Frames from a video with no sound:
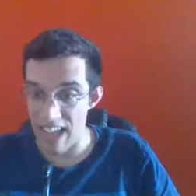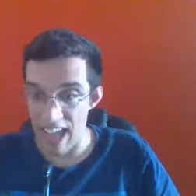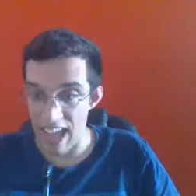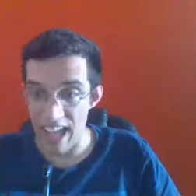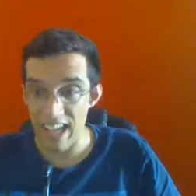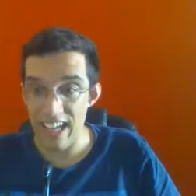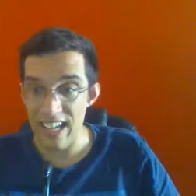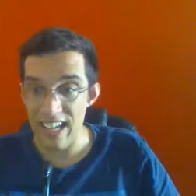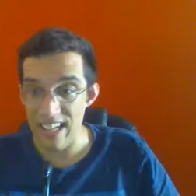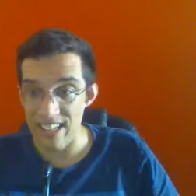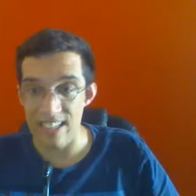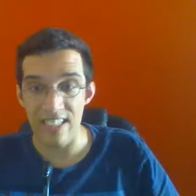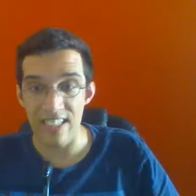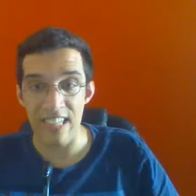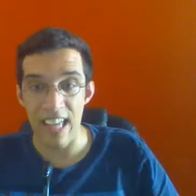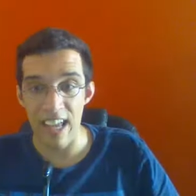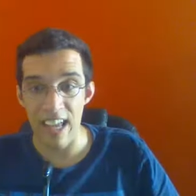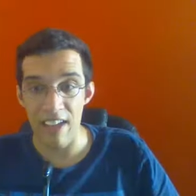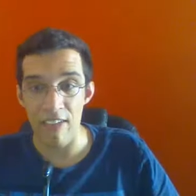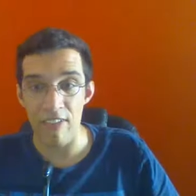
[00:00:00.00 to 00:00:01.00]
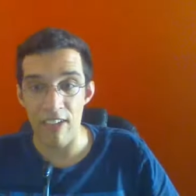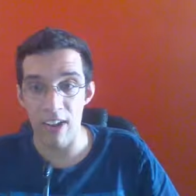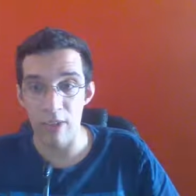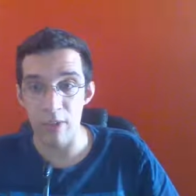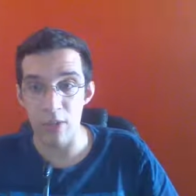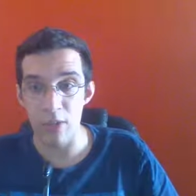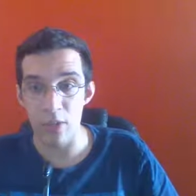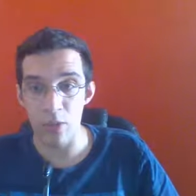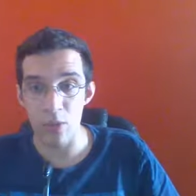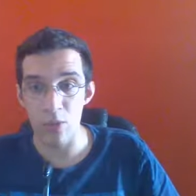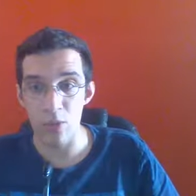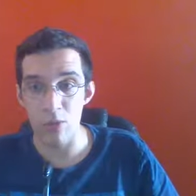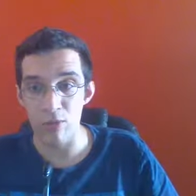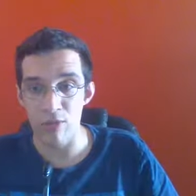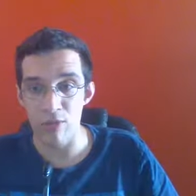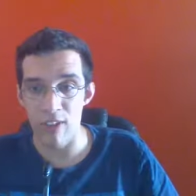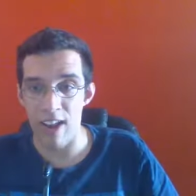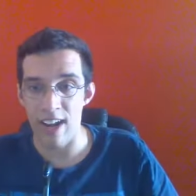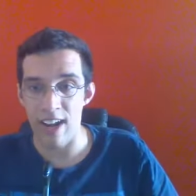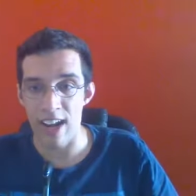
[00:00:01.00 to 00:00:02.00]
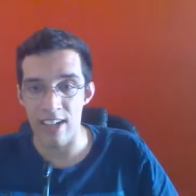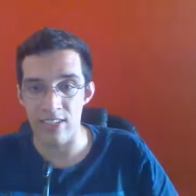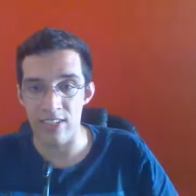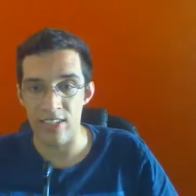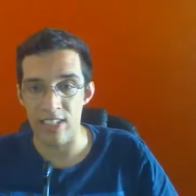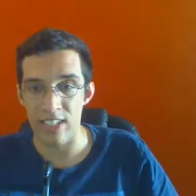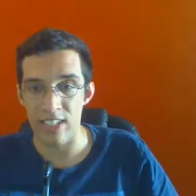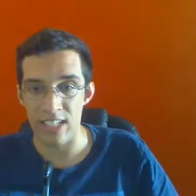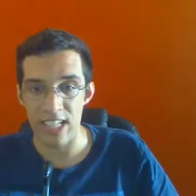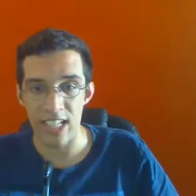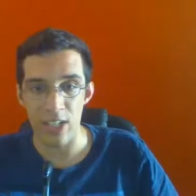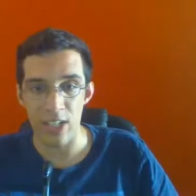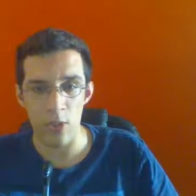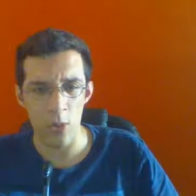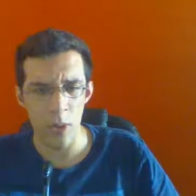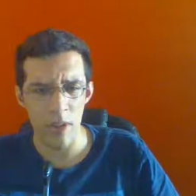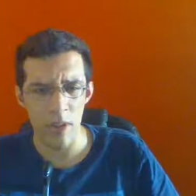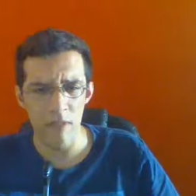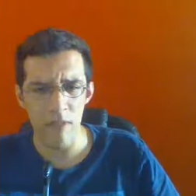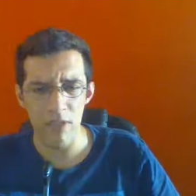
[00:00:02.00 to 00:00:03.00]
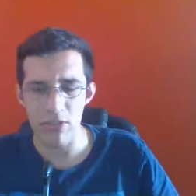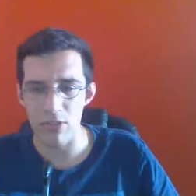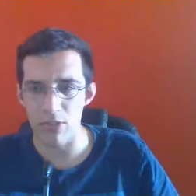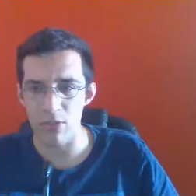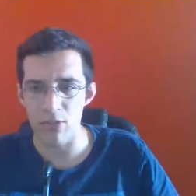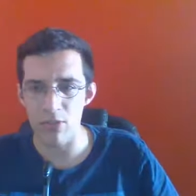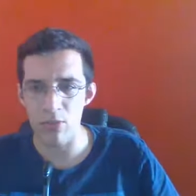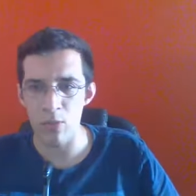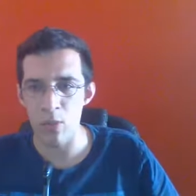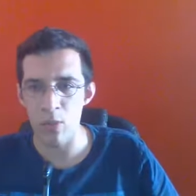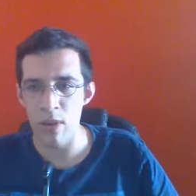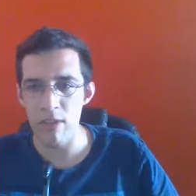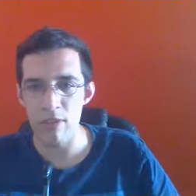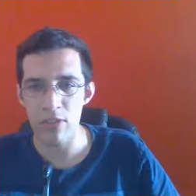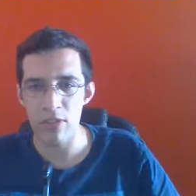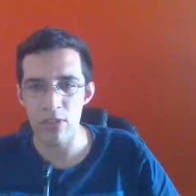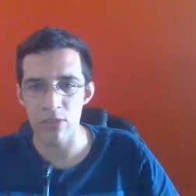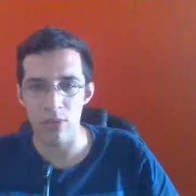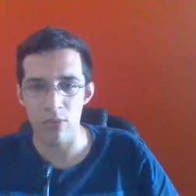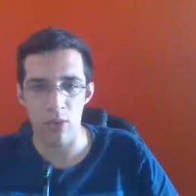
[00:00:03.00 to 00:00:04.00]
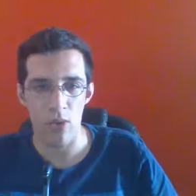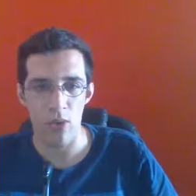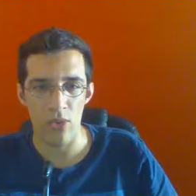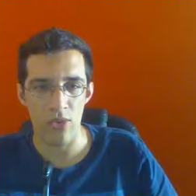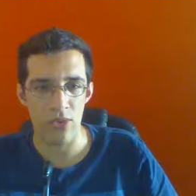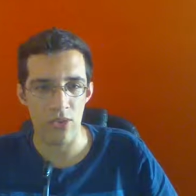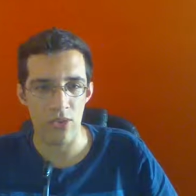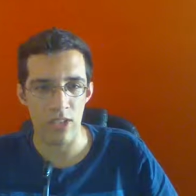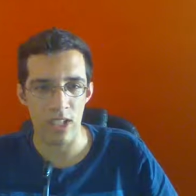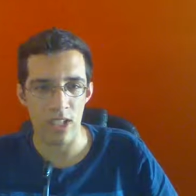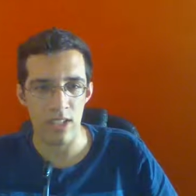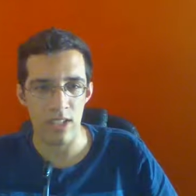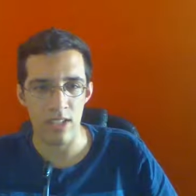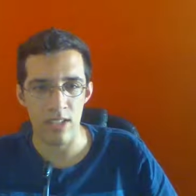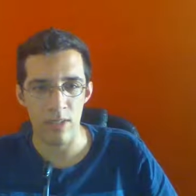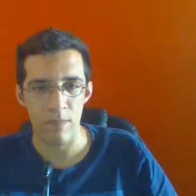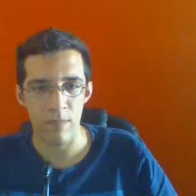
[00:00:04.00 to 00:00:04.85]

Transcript: I gotta say, very cool fan art indeed. Whoever's whoever draws these,